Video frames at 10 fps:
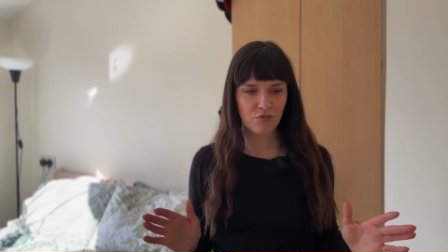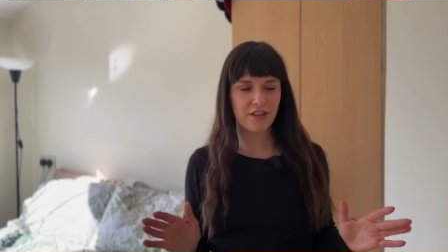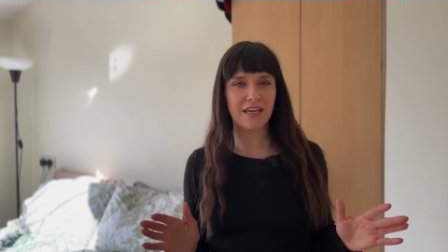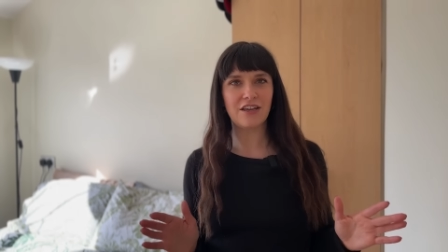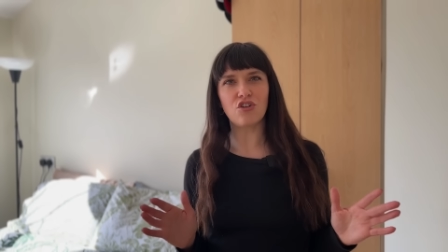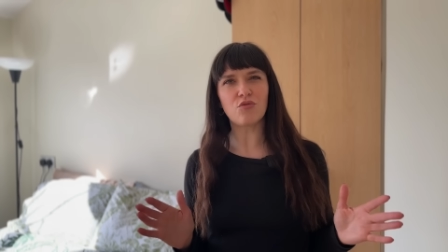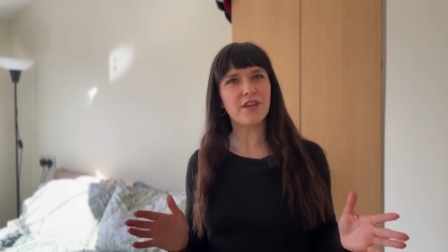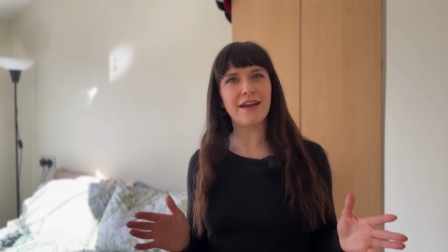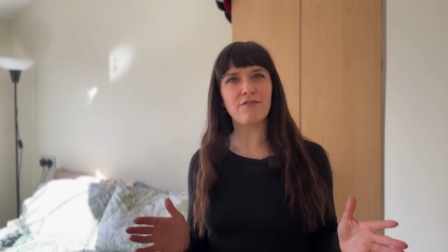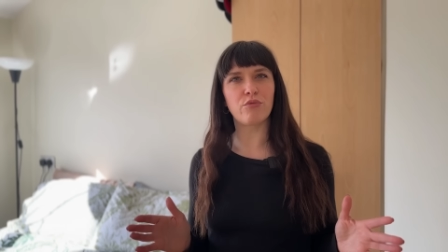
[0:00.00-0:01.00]

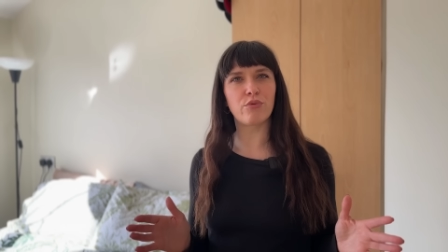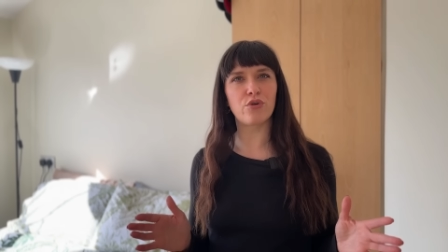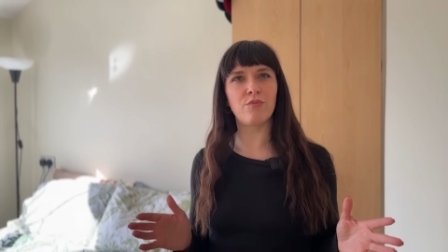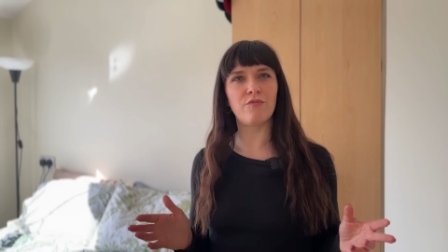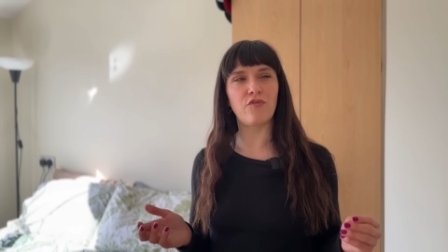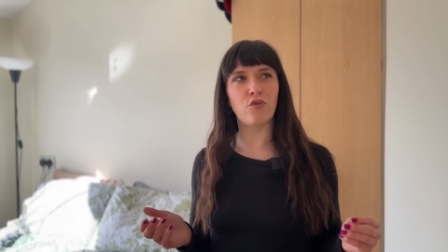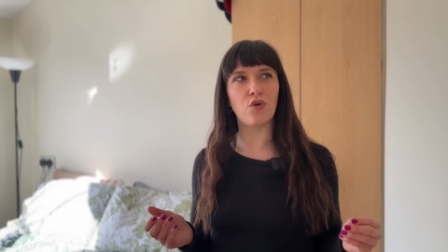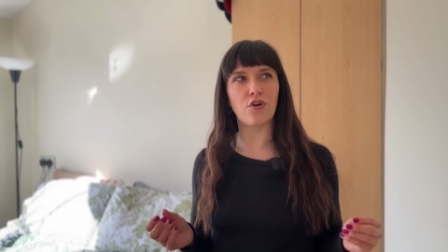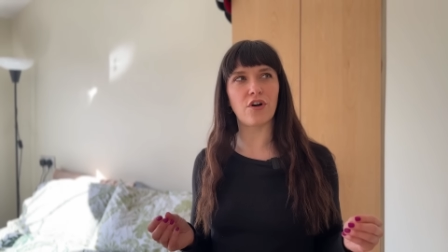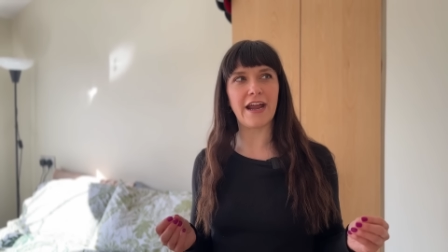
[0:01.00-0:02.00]
really have room
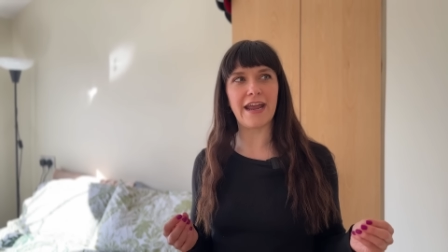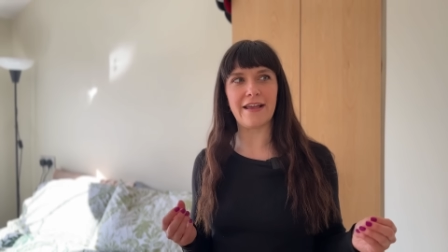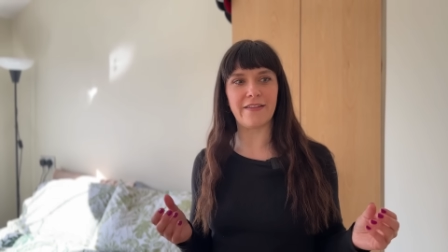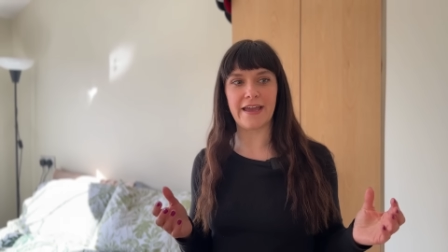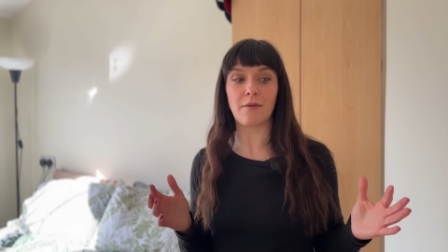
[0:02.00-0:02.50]
for a